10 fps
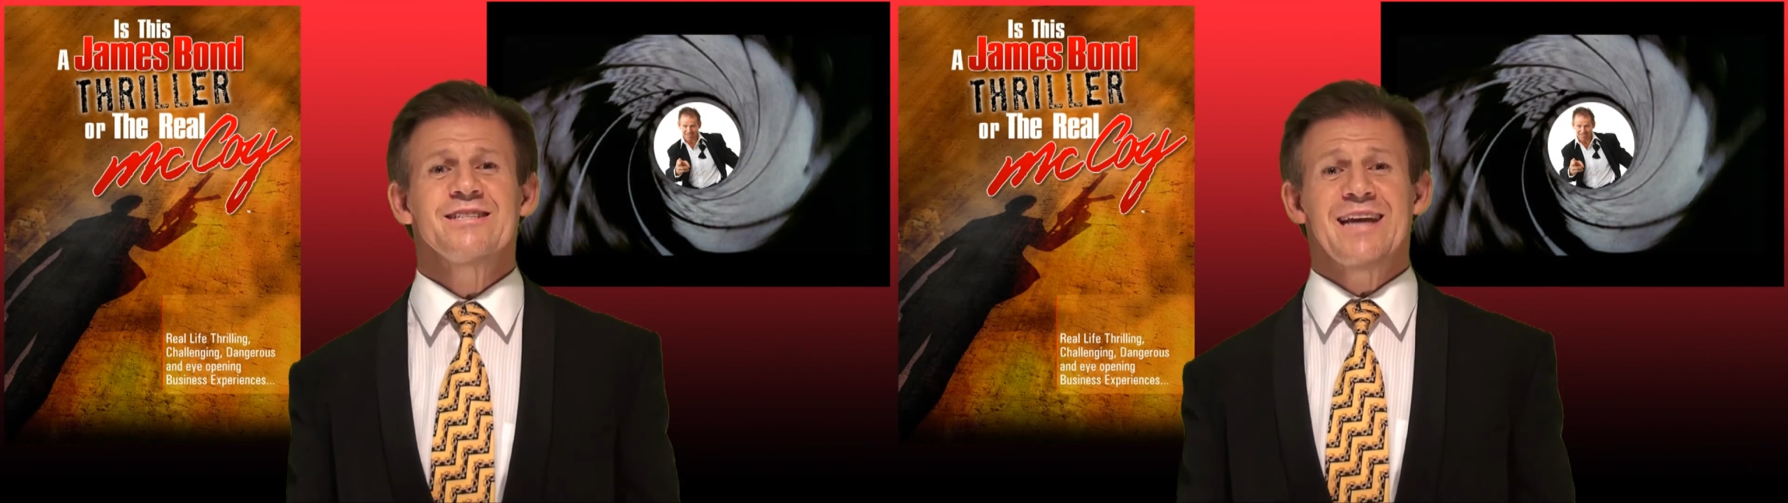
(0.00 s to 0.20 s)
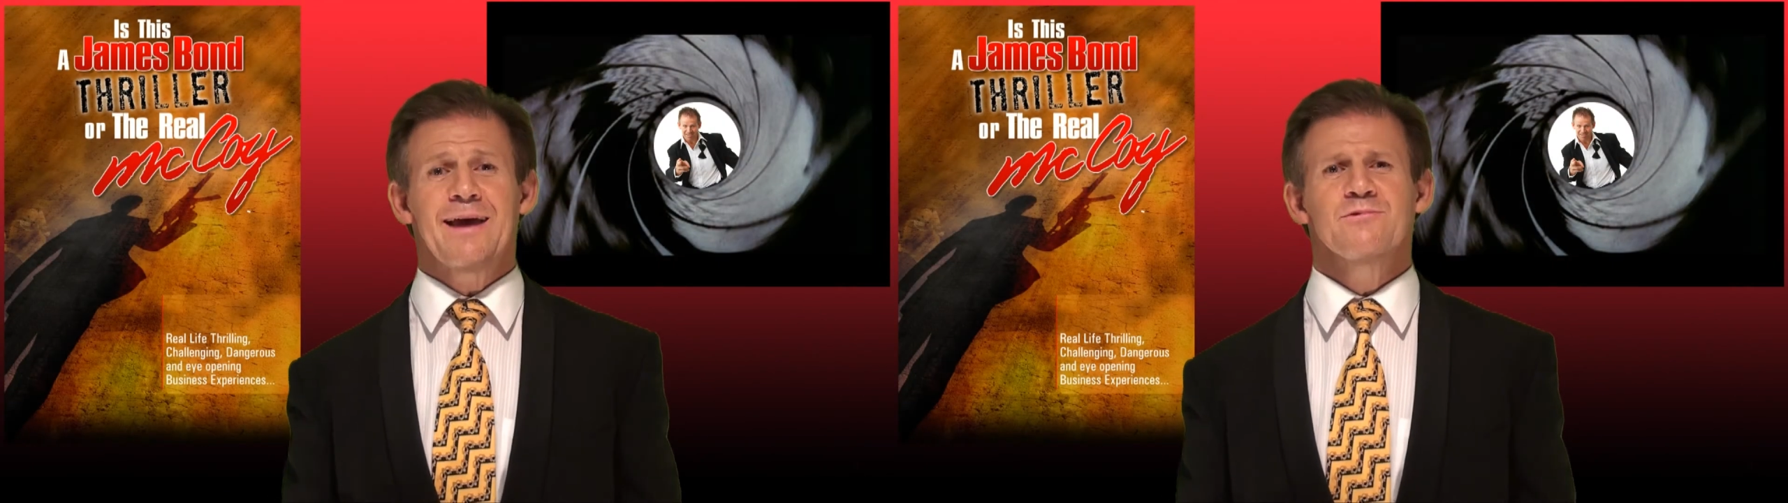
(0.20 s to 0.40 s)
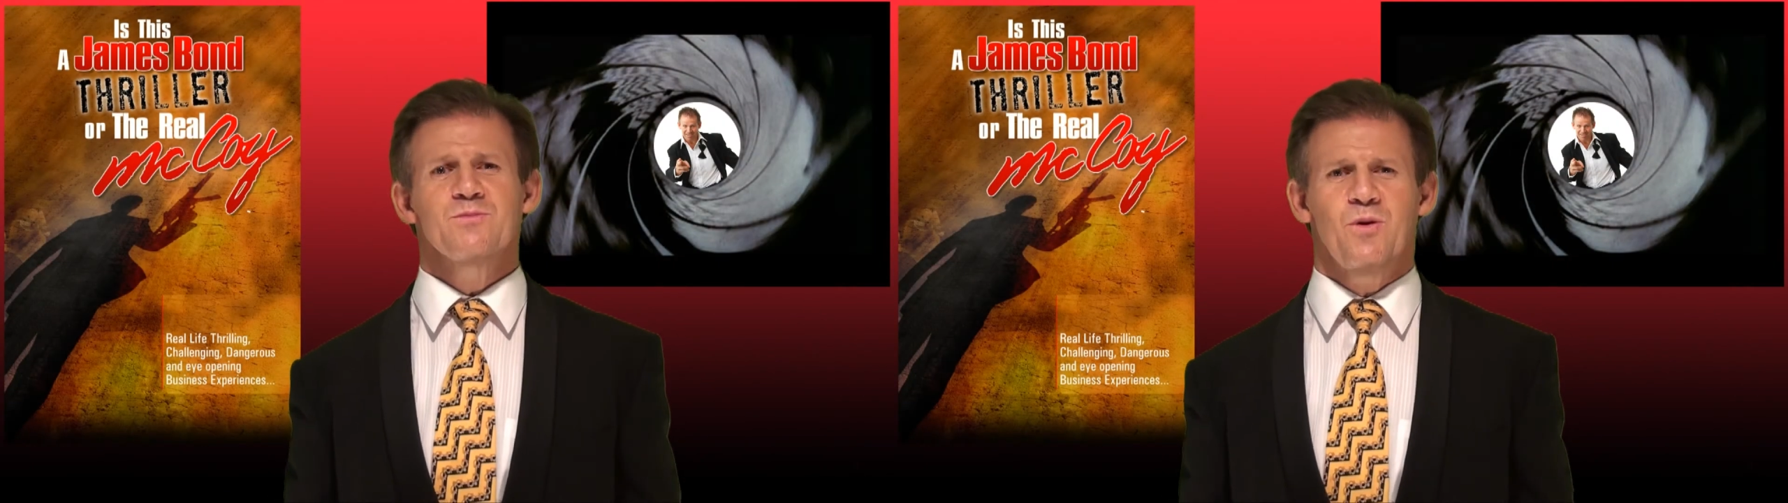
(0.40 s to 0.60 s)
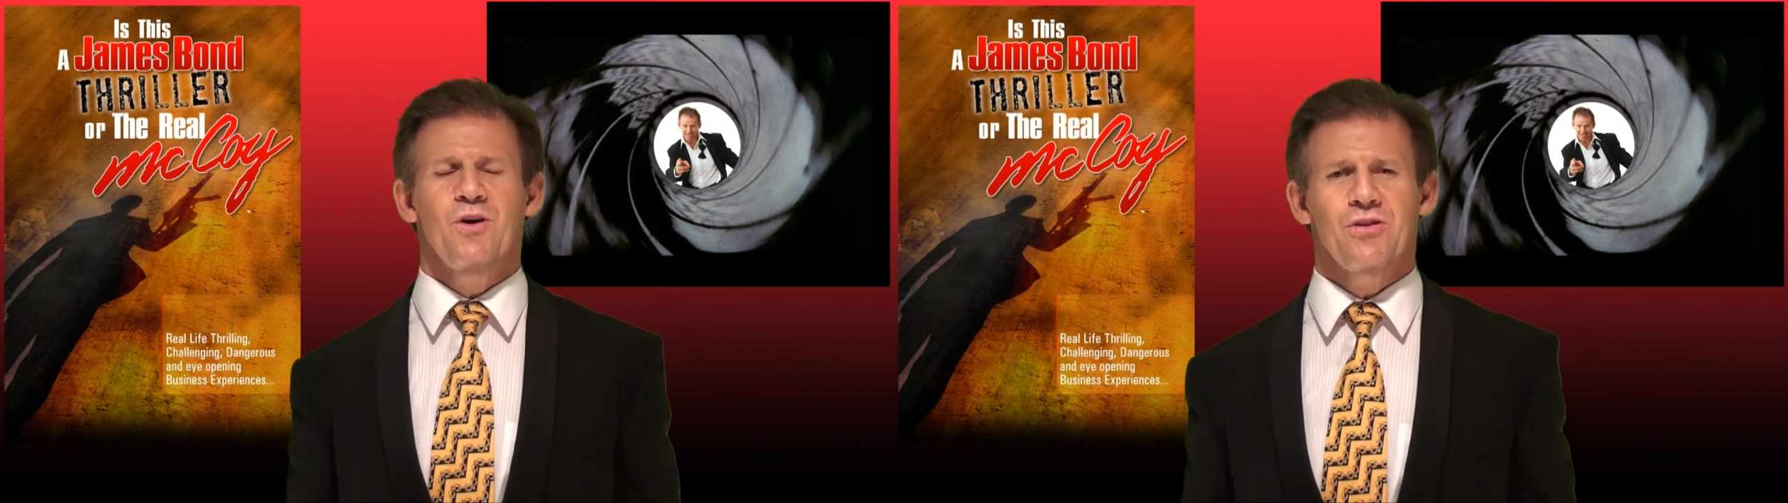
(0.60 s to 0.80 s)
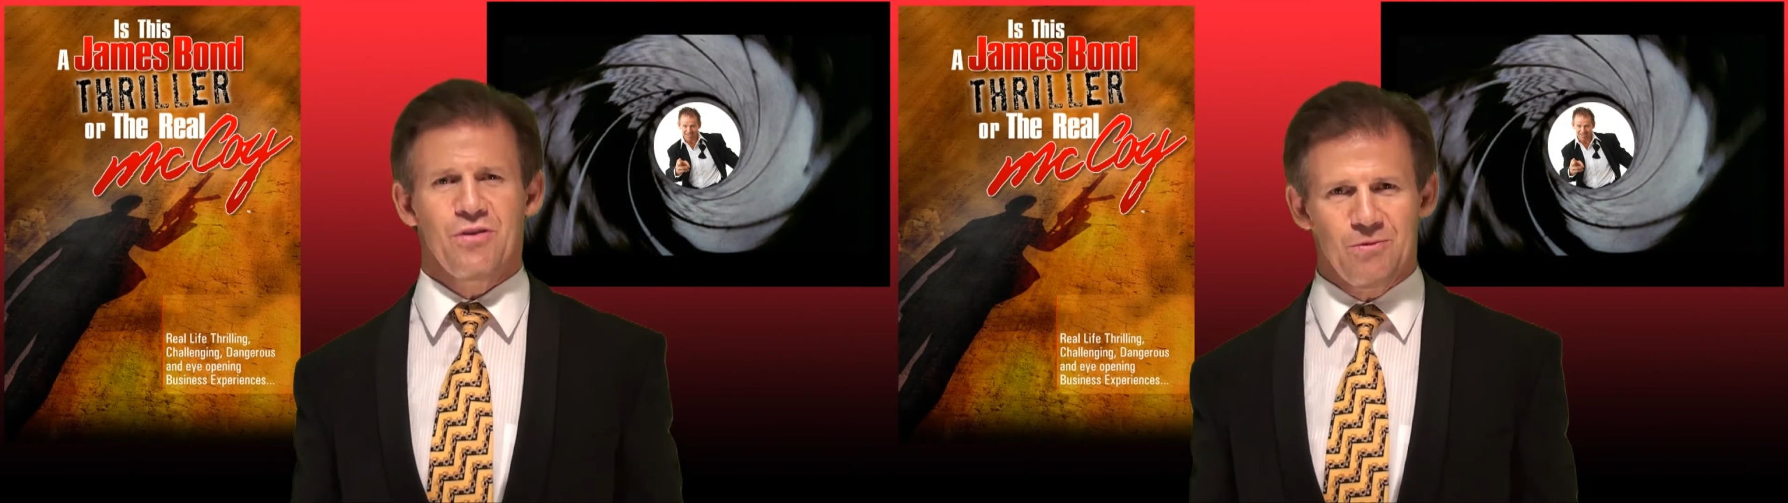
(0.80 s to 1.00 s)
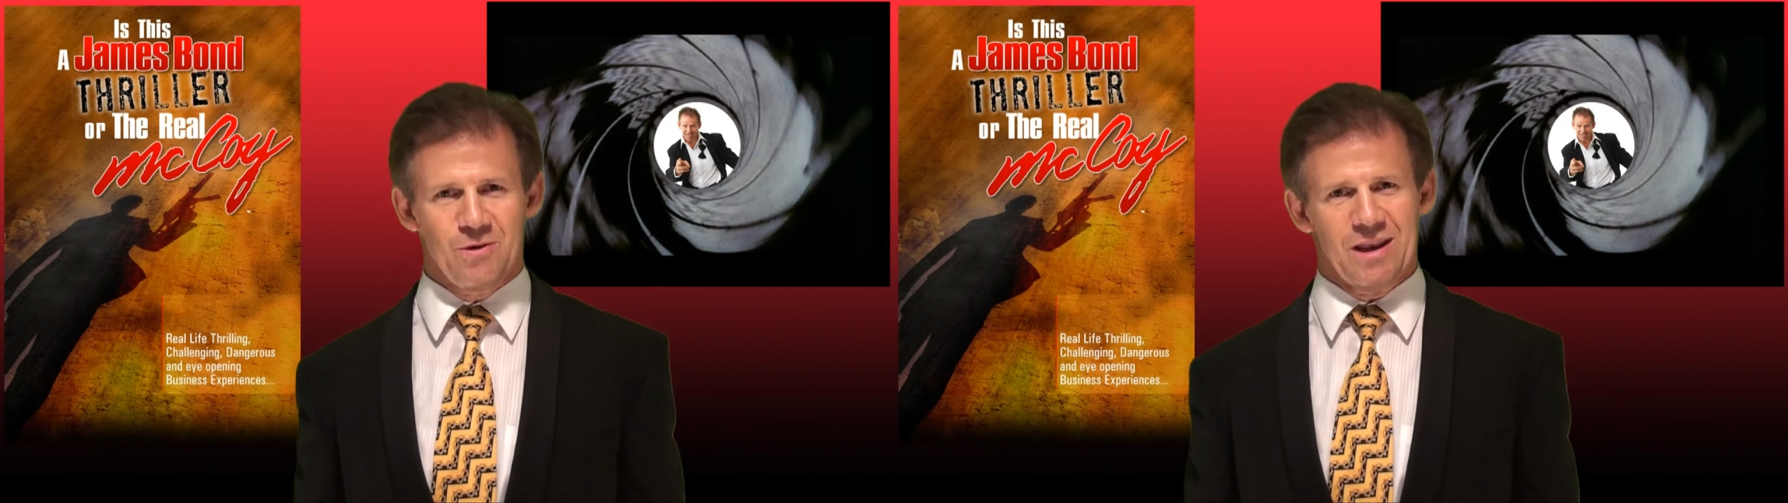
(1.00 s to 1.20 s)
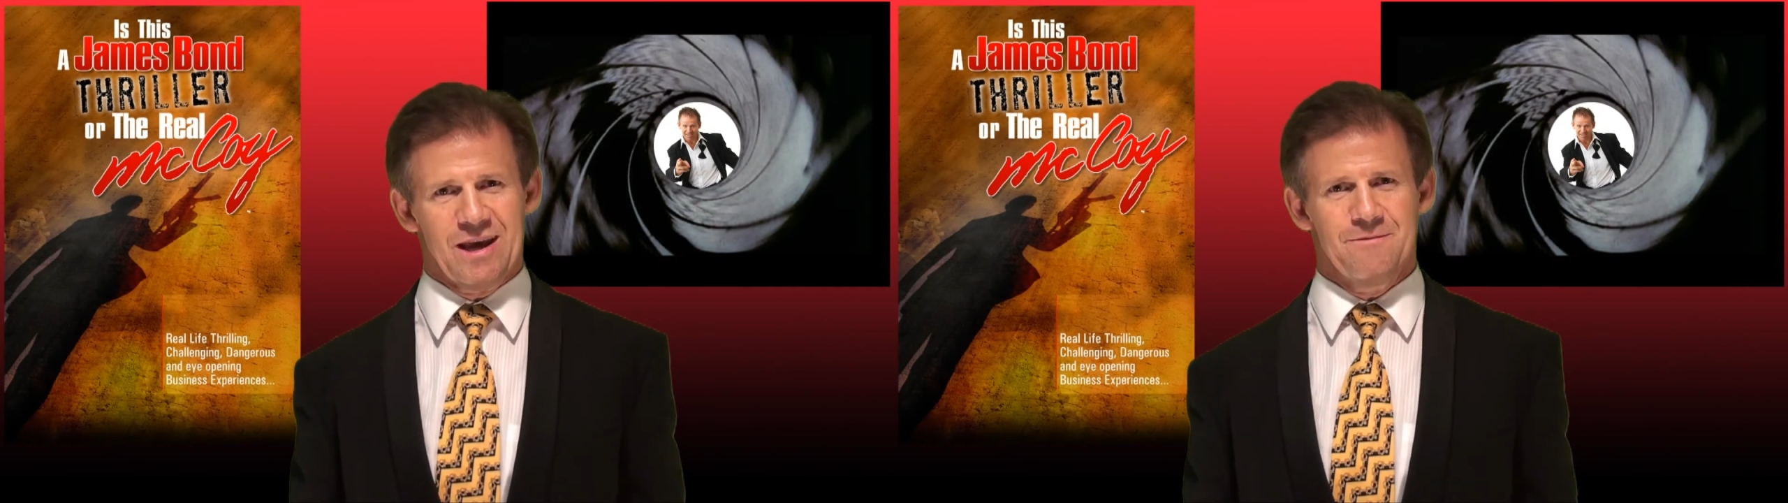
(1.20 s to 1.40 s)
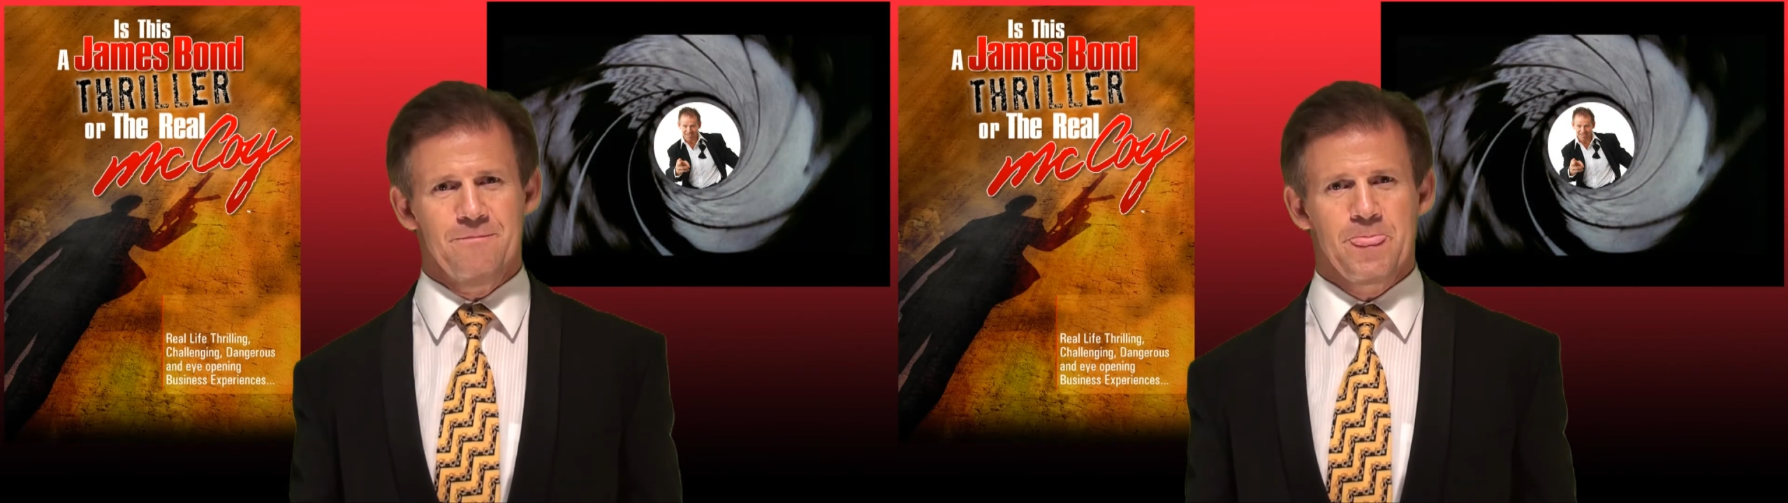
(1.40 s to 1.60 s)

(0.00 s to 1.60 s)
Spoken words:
James Bond thriller.